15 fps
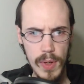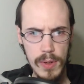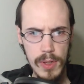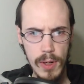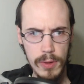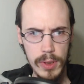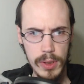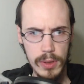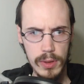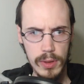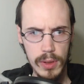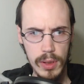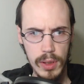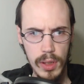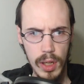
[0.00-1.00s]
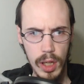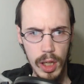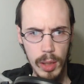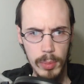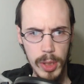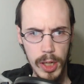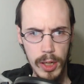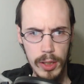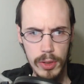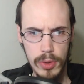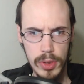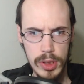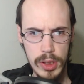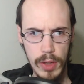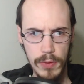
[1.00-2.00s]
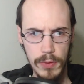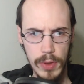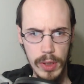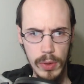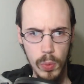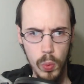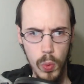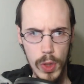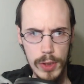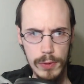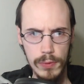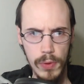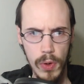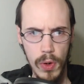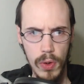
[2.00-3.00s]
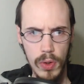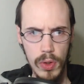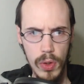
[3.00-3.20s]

Now then, allow me to end your suffering once for all.